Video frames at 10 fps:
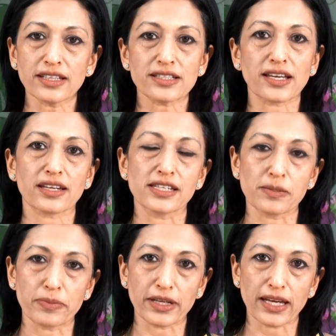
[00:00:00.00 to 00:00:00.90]
these get
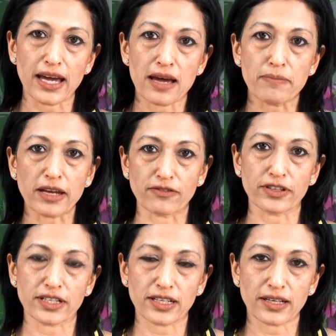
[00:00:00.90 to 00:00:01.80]
deeply
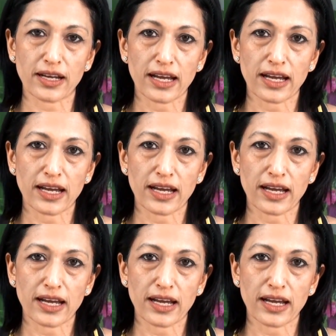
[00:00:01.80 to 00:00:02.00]
benefited.